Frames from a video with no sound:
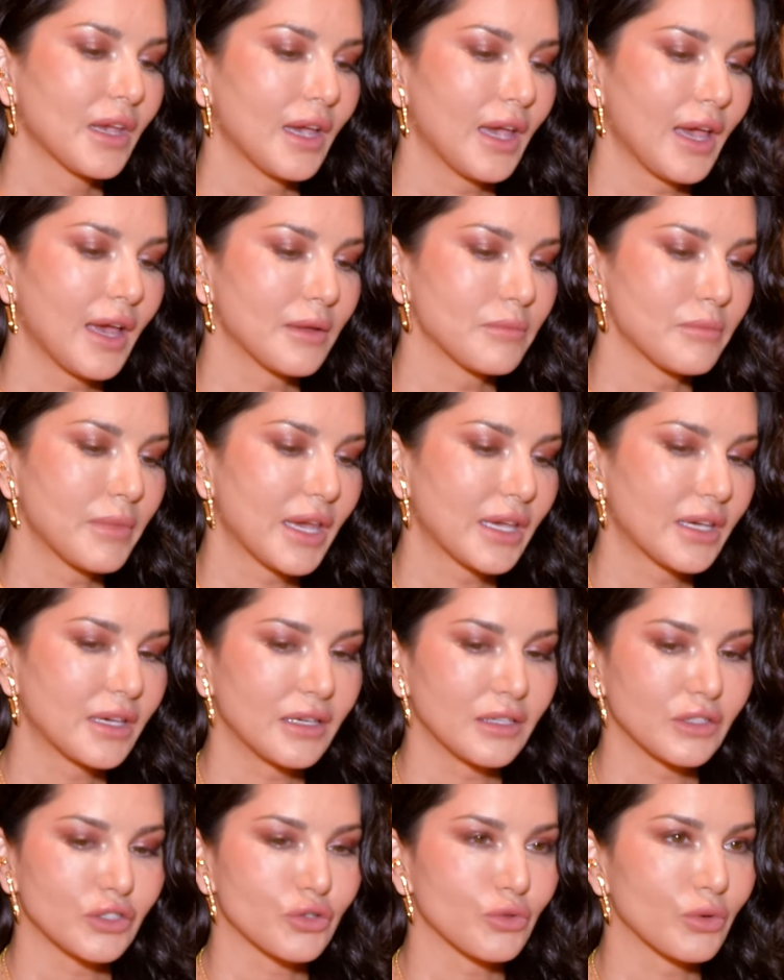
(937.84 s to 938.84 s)
and
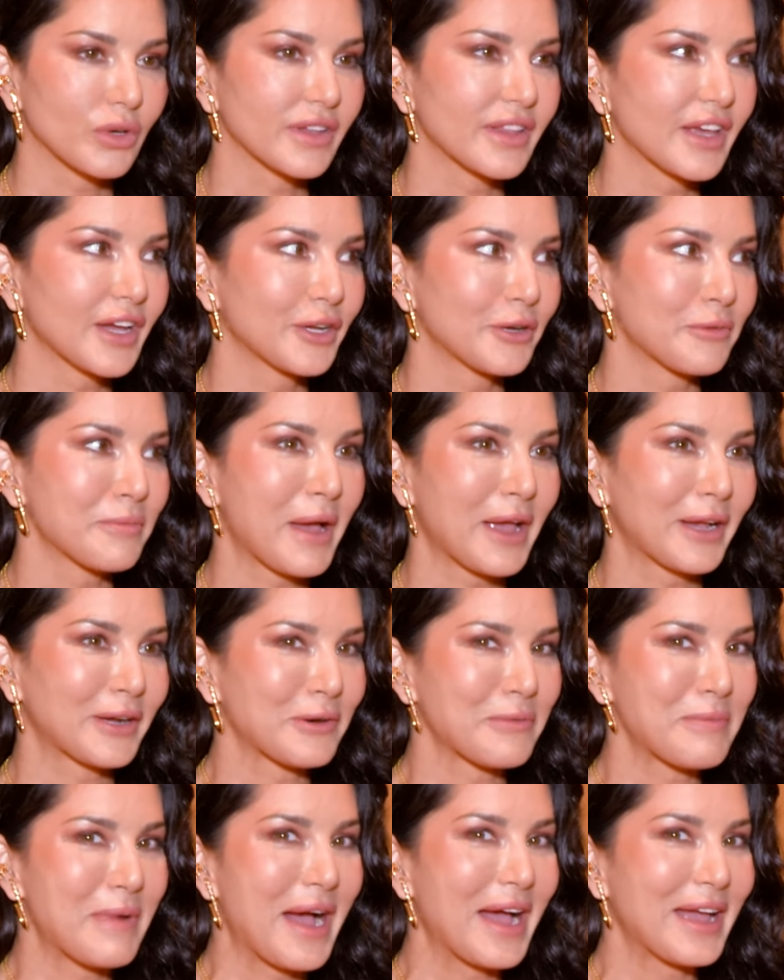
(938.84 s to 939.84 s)
making sure that your
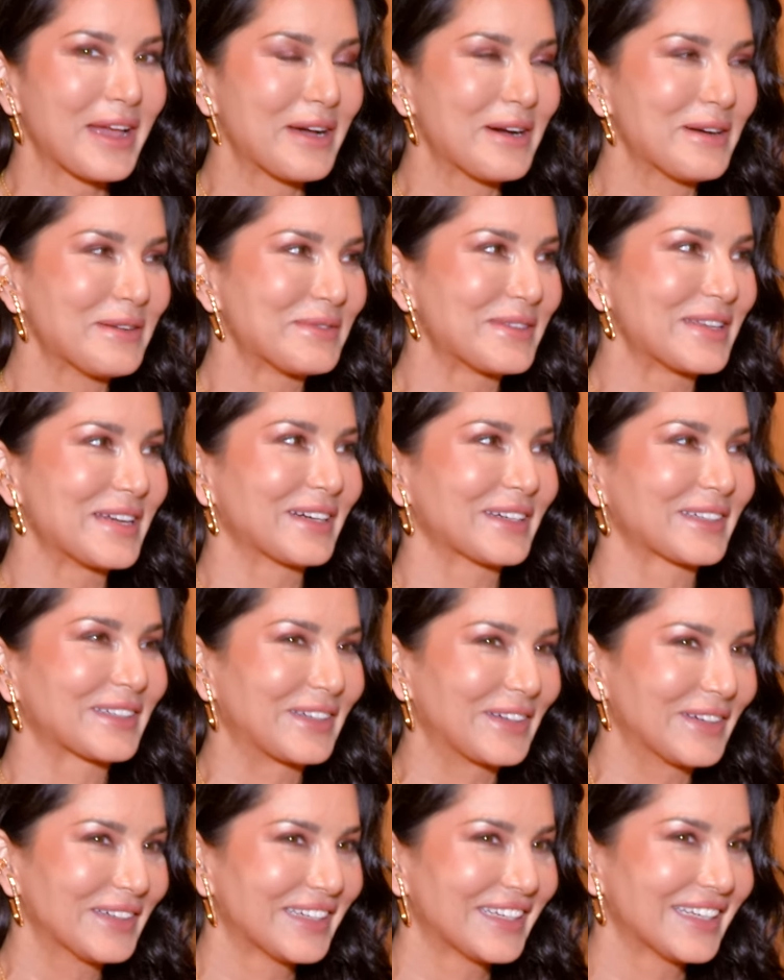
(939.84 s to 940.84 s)
microbiomes are
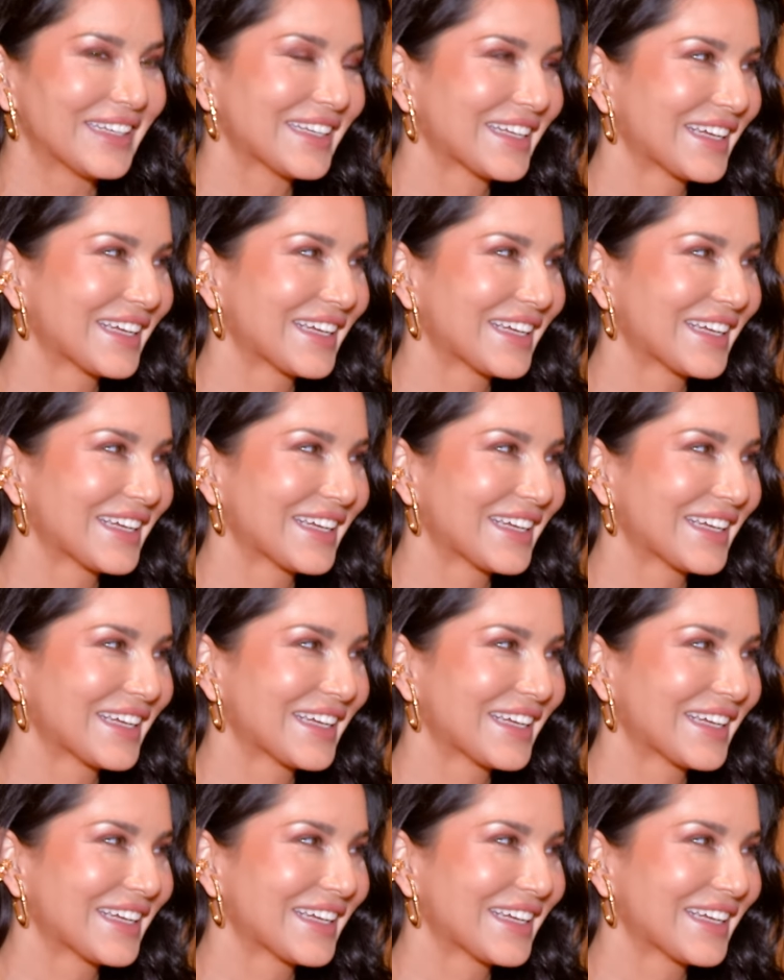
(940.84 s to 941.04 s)
good.